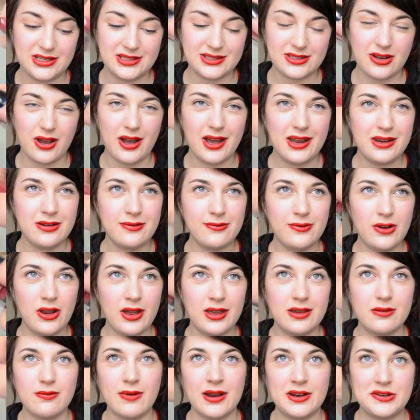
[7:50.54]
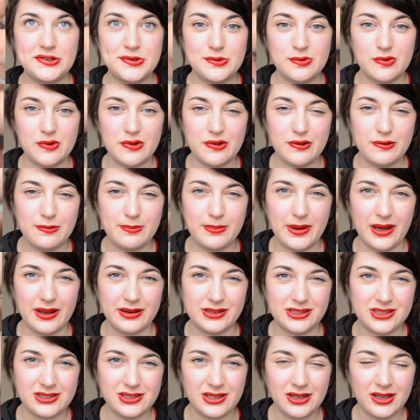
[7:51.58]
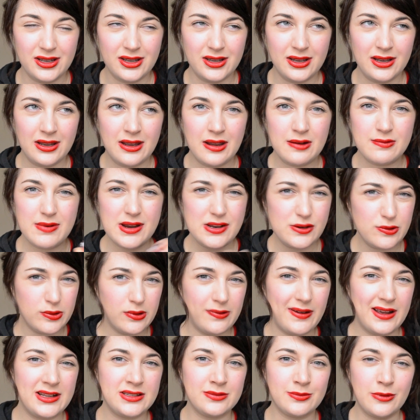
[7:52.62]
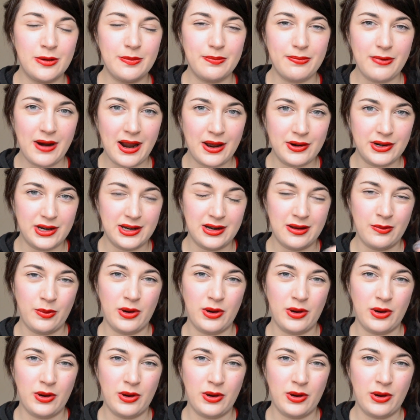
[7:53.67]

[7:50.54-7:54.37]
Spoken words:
is kind of like Red Dwarf, but Red Dwarf has more brown in it,